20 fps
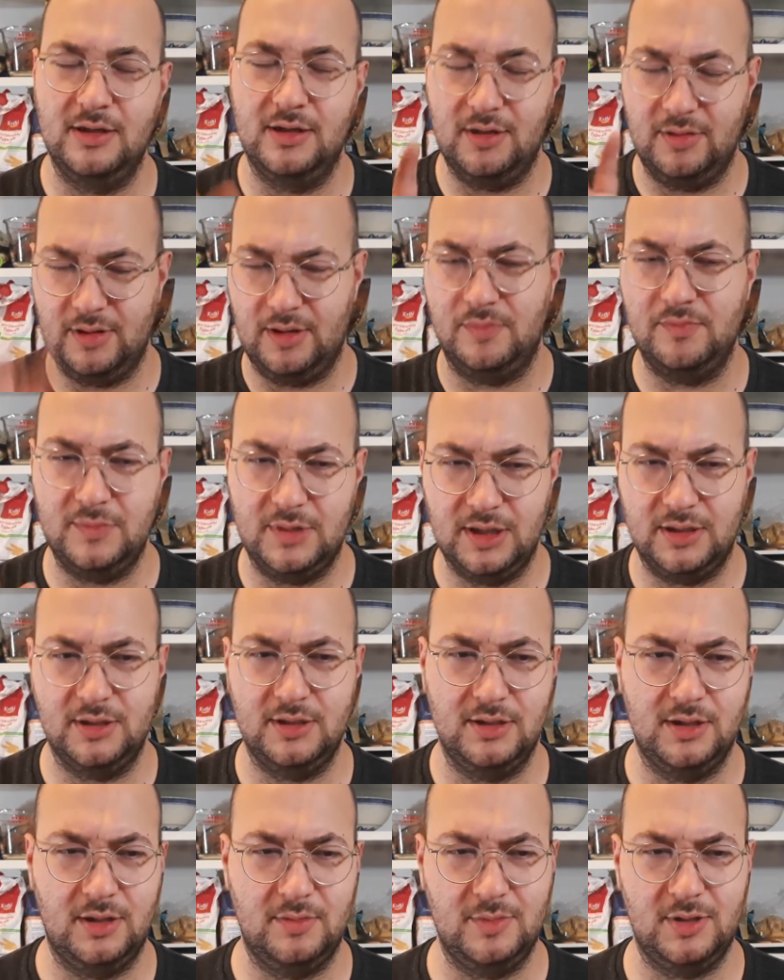I'm
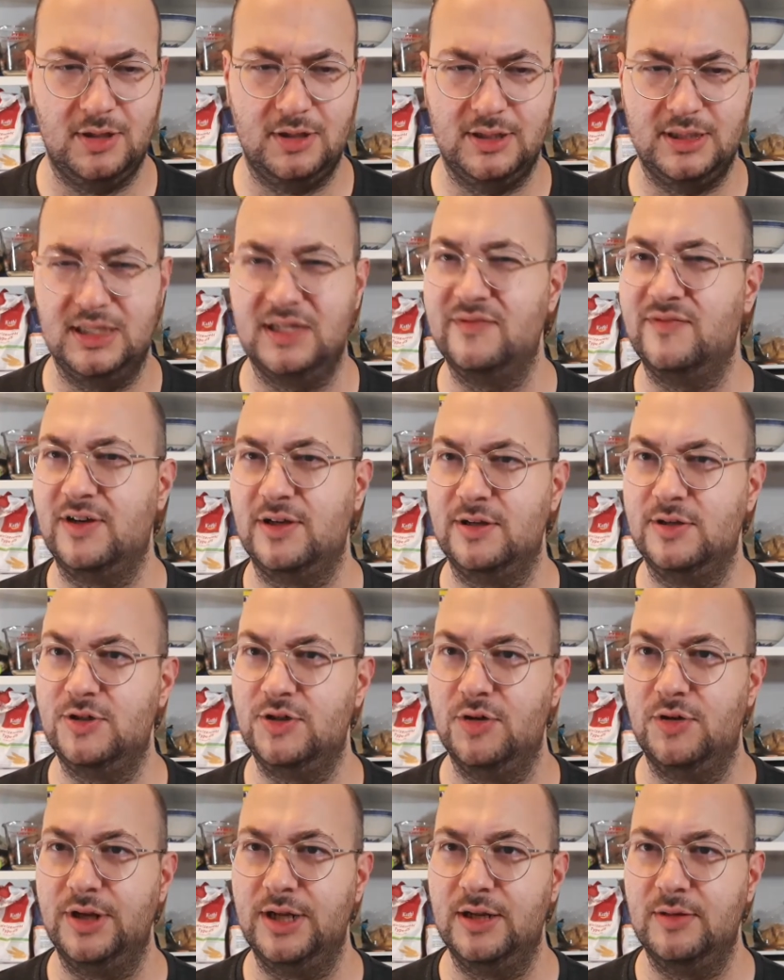gonna see if I can
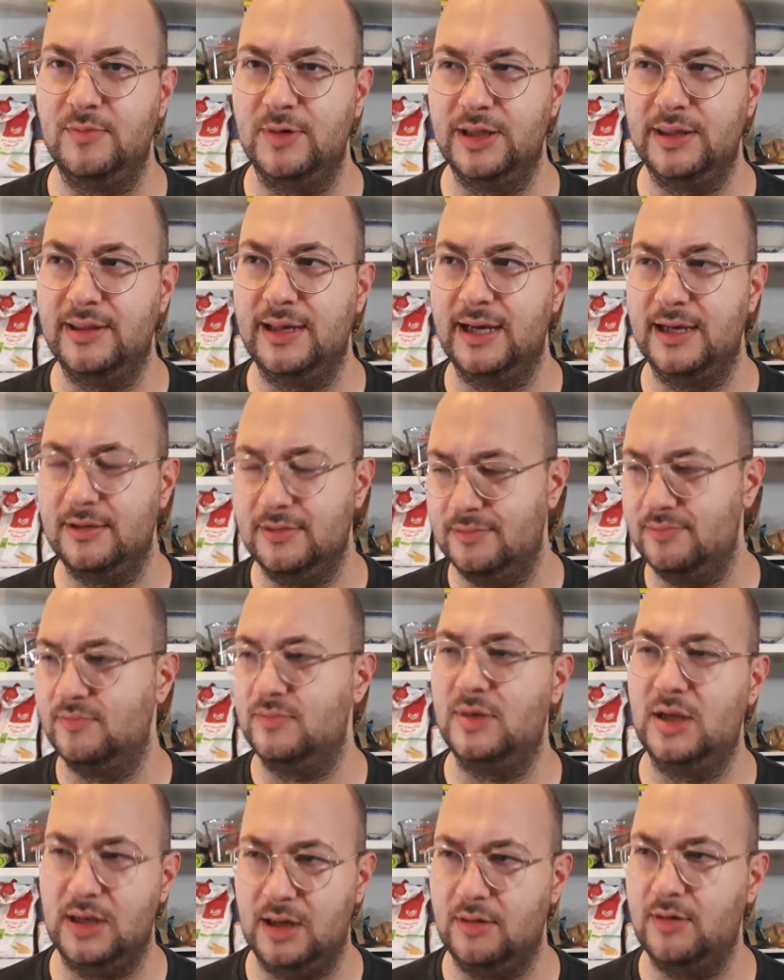join in with that
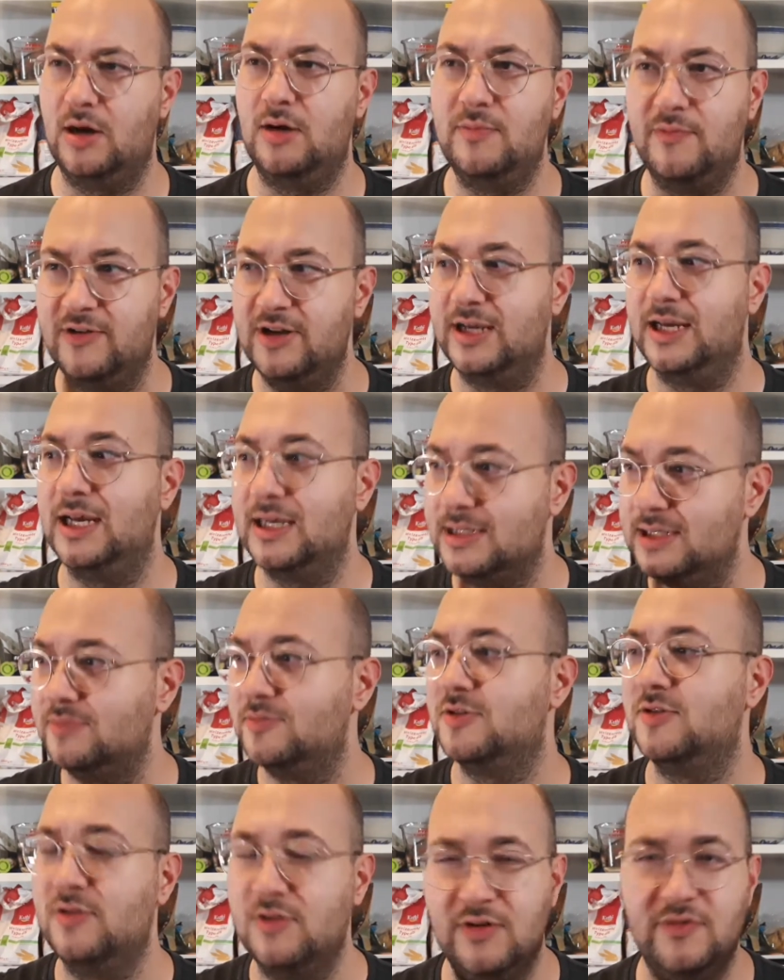and, you know, hopefully get
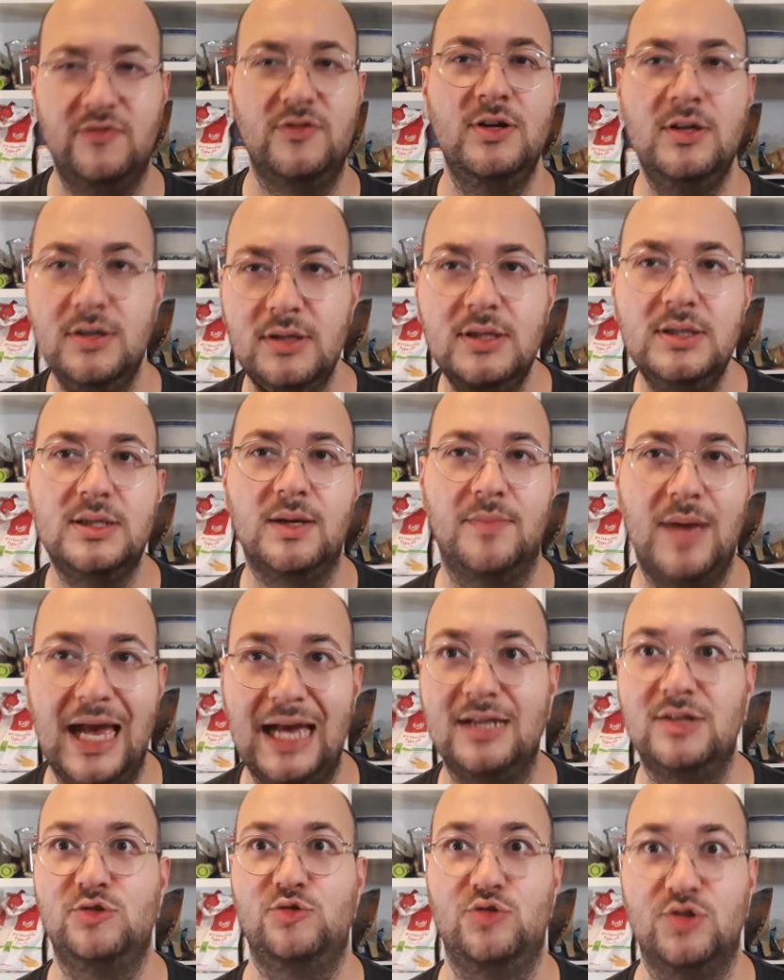some
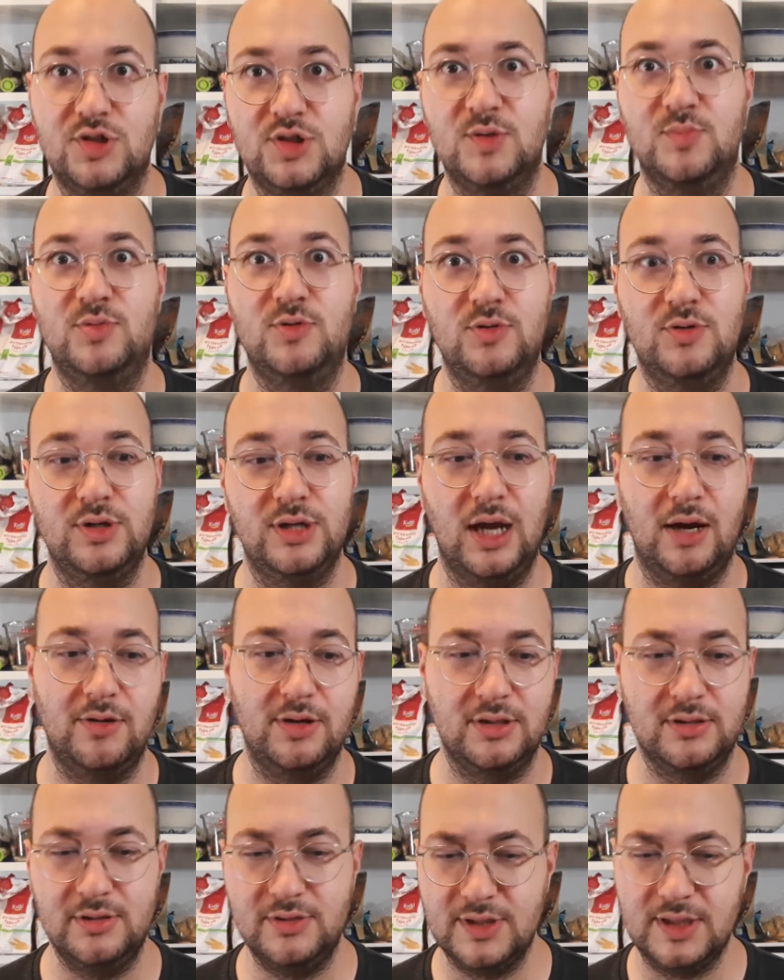extra support
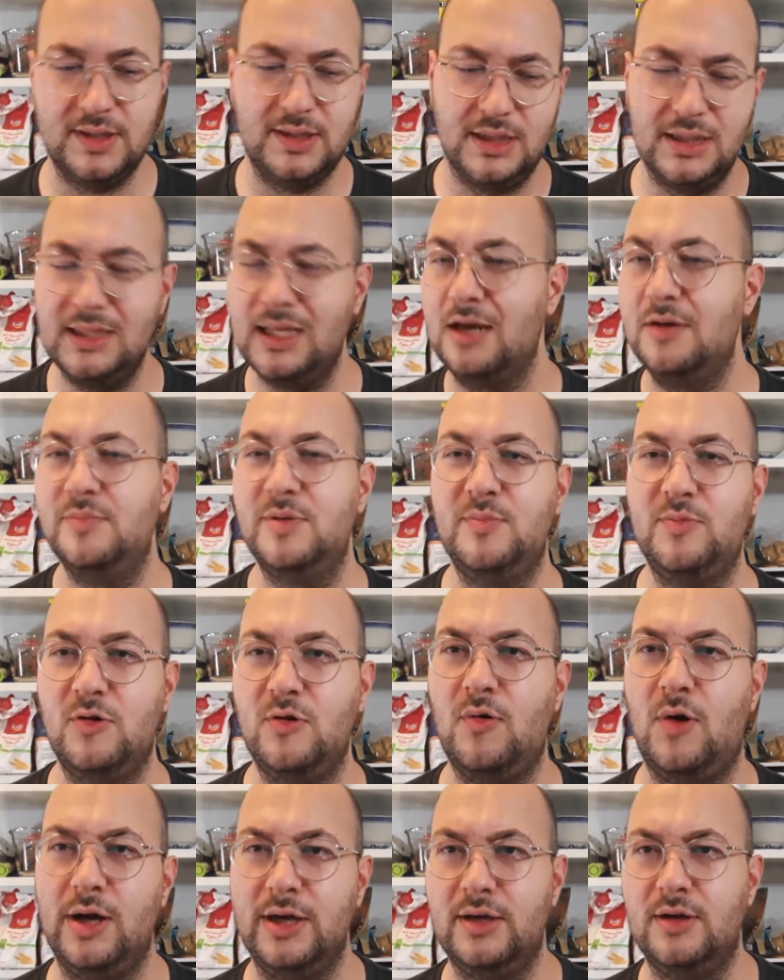going. Because I think that would be
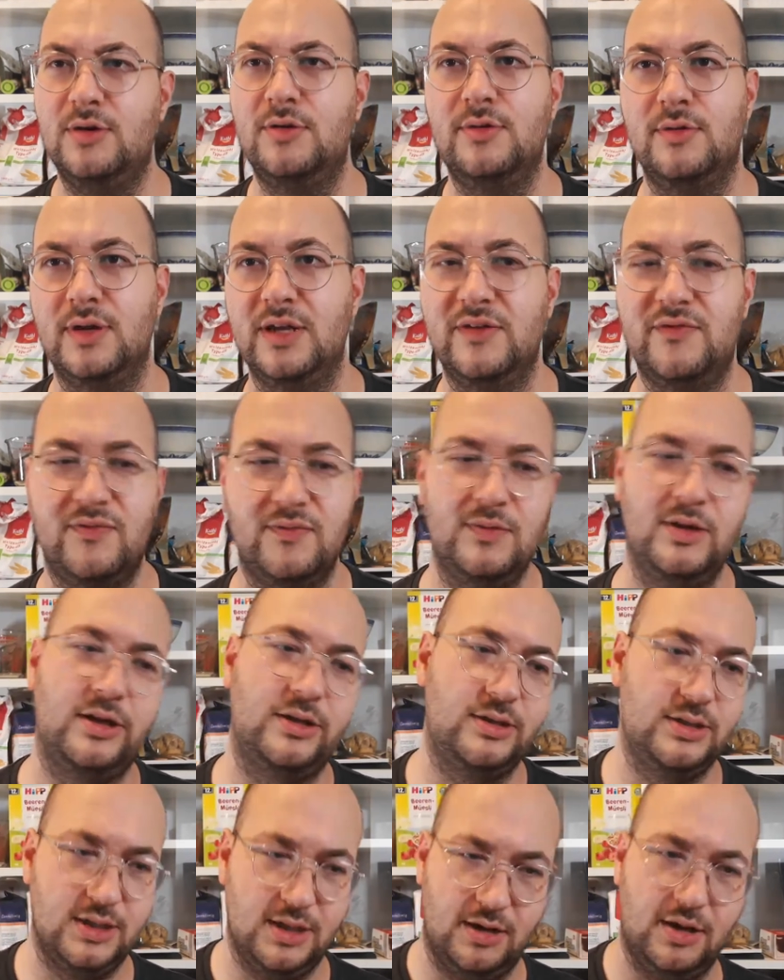quite cool if,
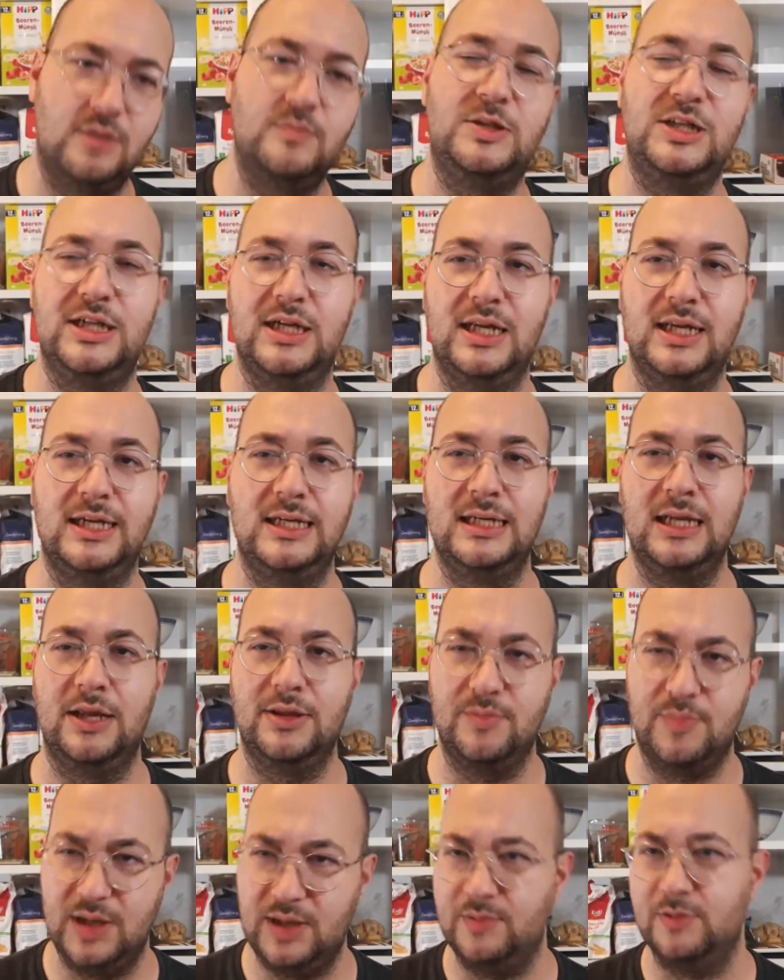like, you know, I'm cheerleading
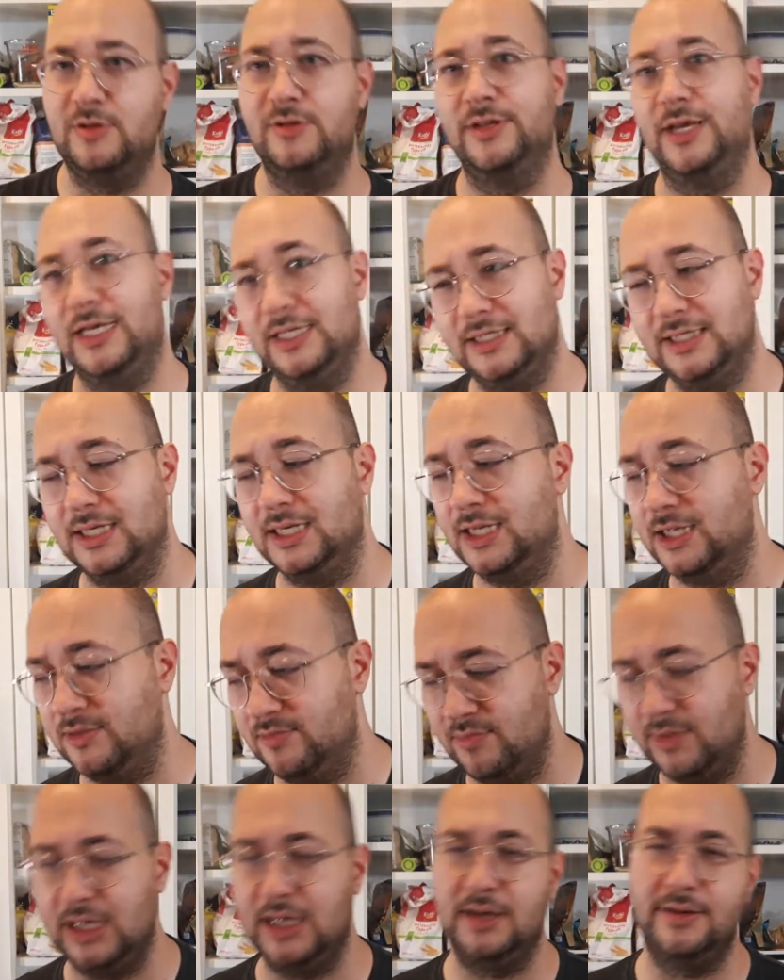other people and they're
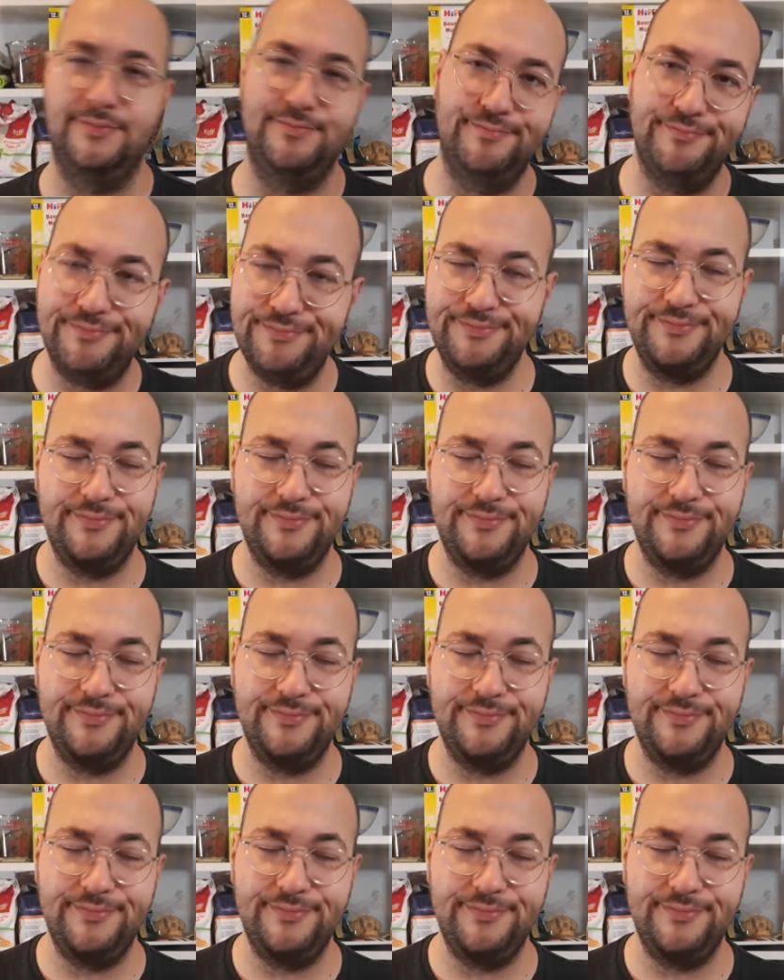cheerleading me and,